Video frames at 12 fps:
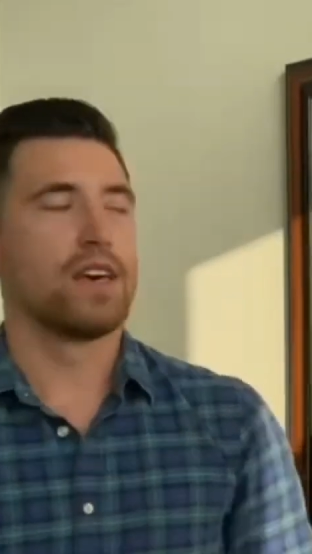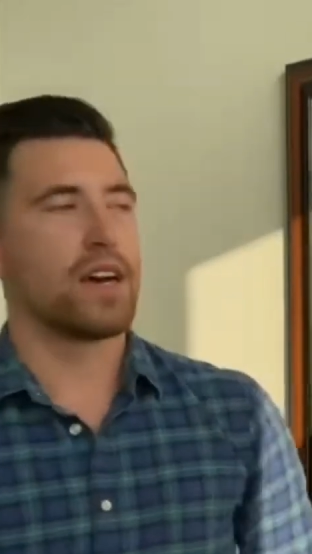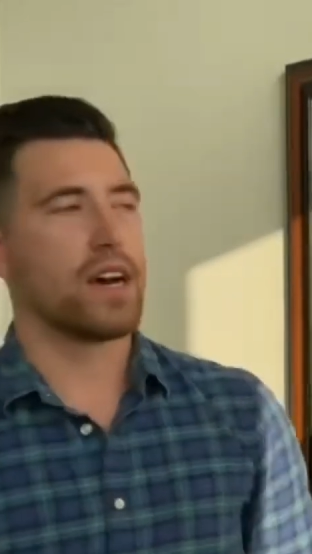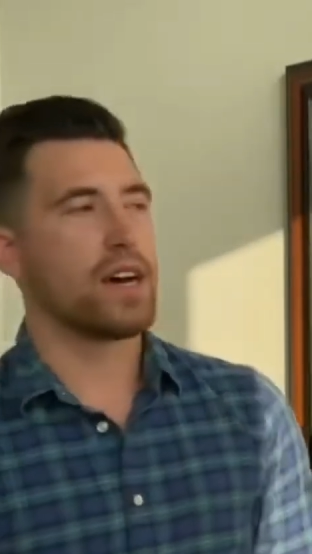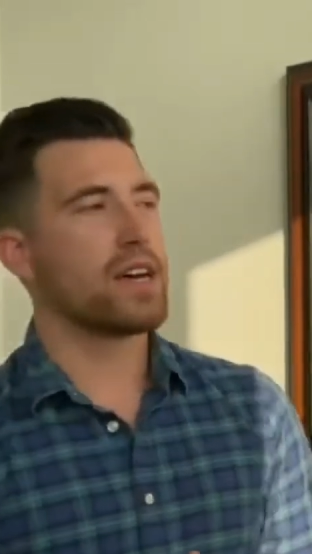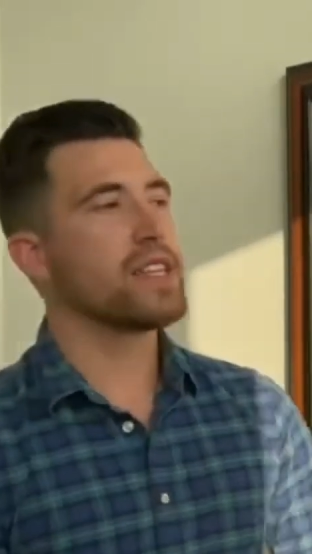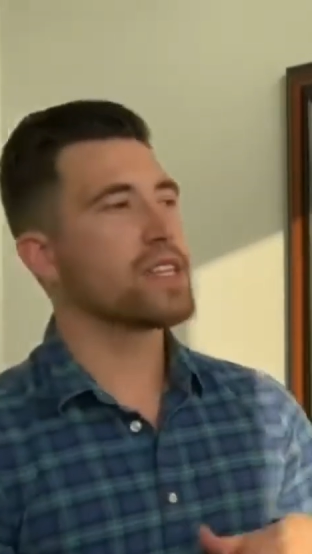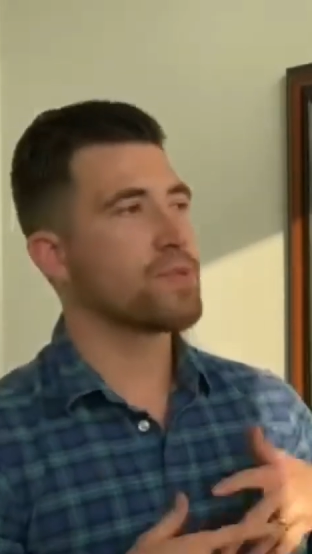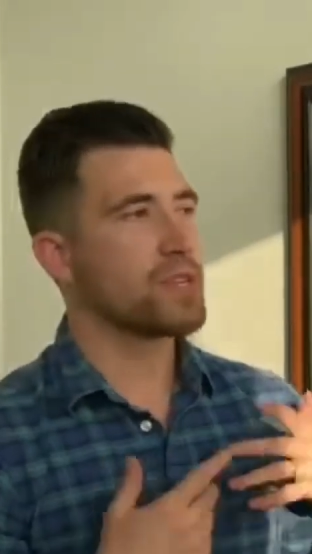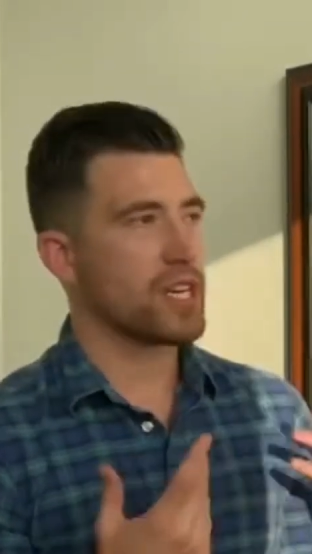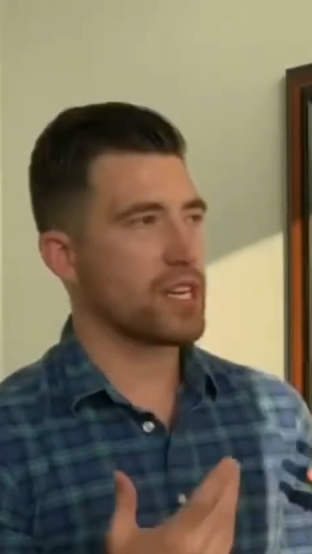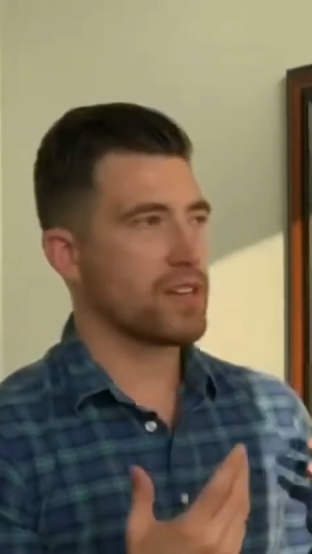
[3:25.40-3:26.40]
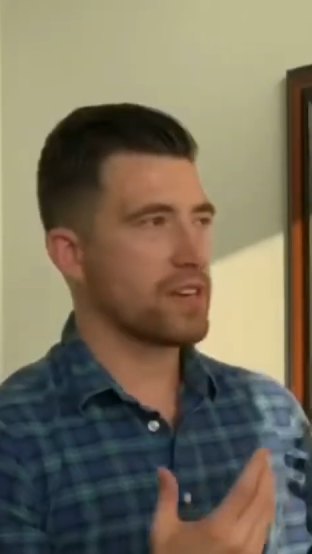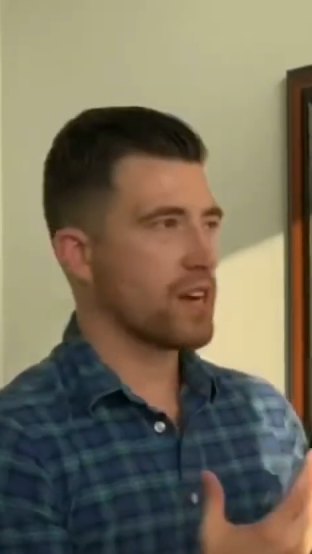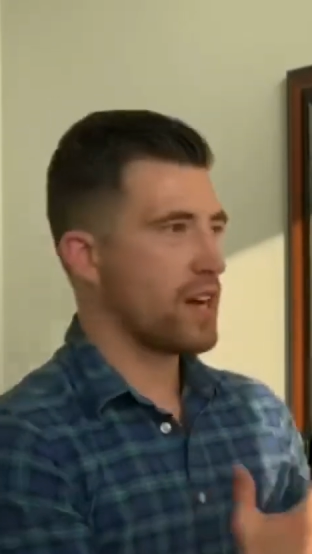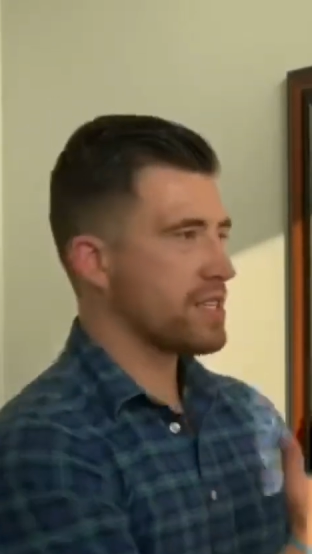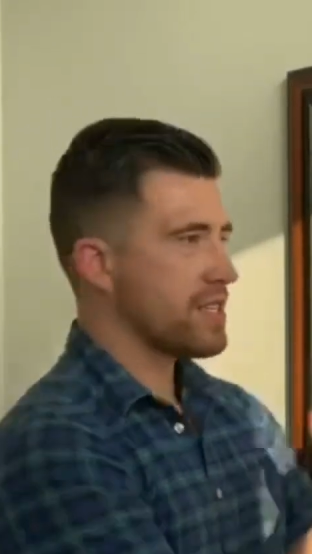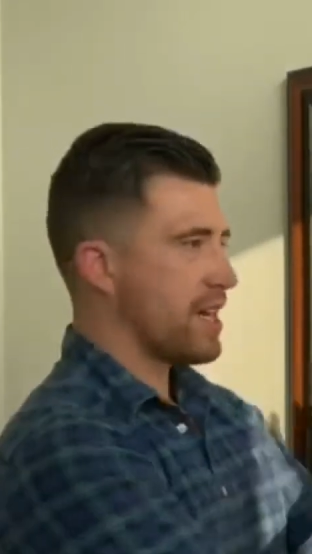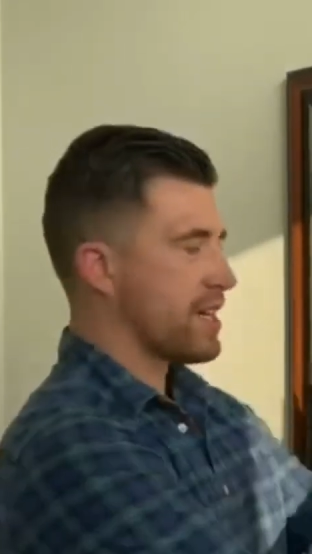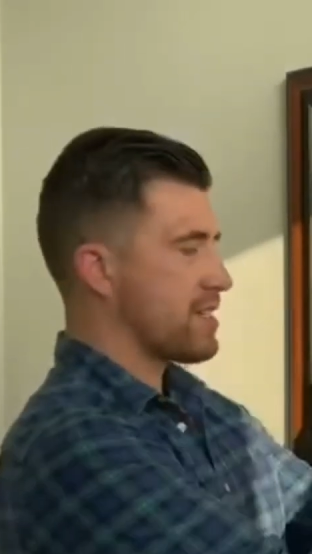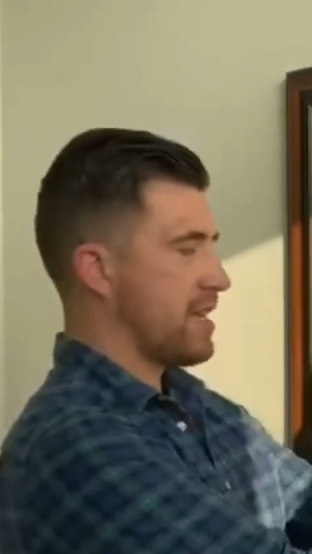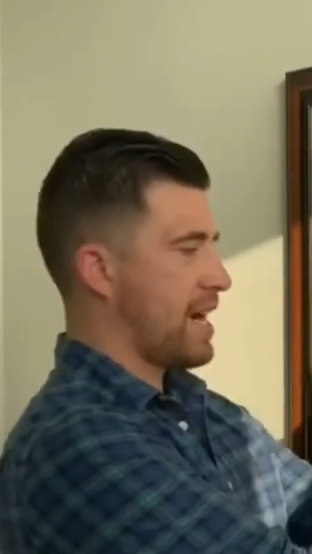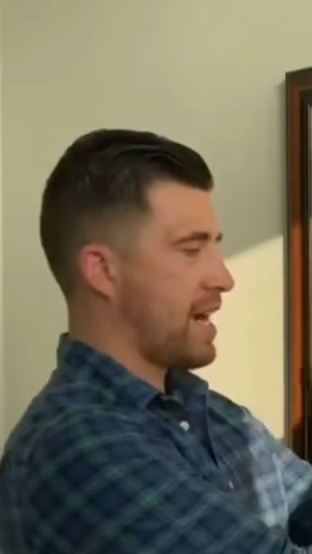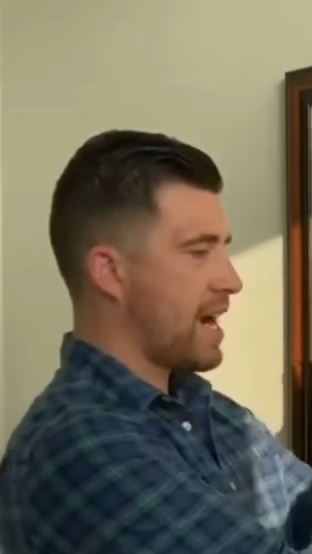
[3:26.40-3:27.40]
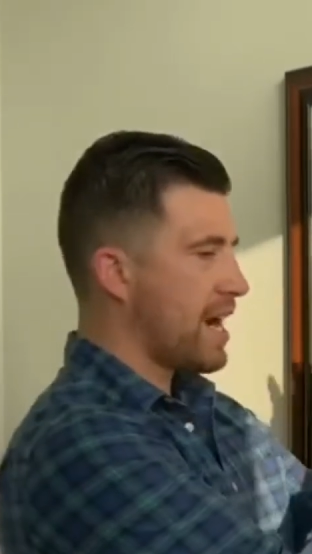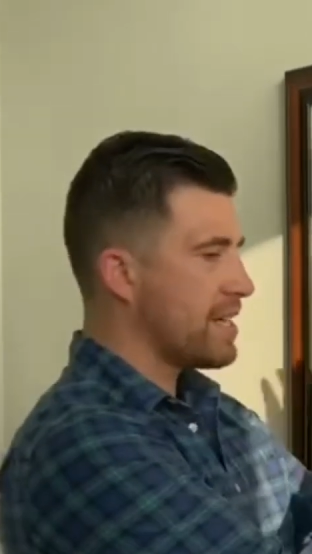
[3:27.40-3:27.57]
in this particular context, that eye